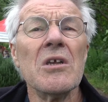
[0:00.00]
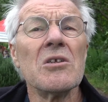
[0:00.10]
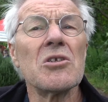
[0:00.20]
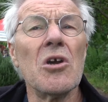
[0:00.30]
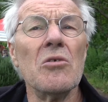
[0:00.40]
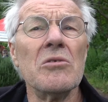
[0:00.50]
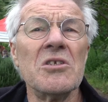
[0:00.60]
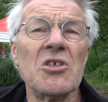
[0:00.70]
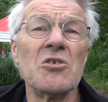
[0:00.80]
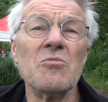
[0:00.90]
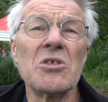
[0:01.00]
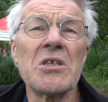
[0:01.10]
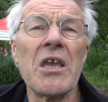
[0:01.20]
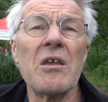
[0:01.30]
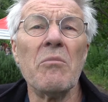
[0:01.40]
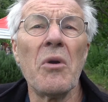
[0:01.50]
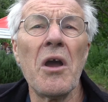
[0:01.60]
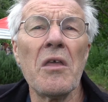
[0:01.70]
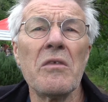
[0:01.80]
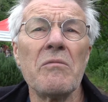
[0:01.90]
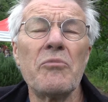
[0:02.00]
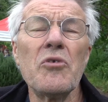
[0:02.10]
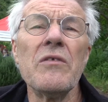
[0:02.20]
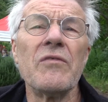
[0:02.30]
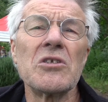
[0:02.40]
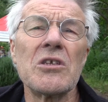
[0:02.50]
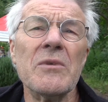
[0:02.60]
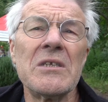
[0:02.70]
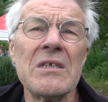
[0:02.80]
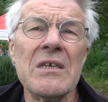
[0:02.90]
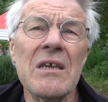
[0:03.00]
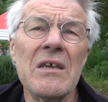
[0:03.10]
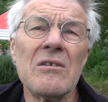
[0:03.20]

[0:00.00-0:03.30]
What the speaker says: so decision was taken by the previous committee